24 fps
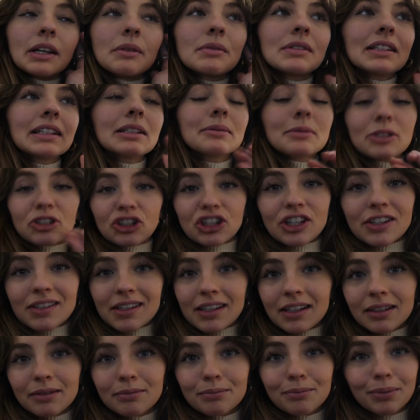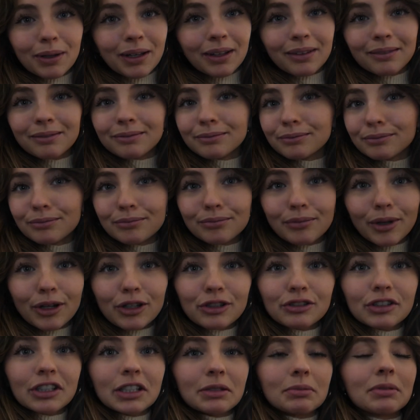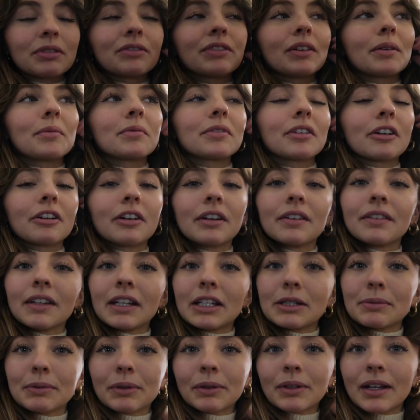It was a little bit cheesy, but most Christmas films are, aren't they, to be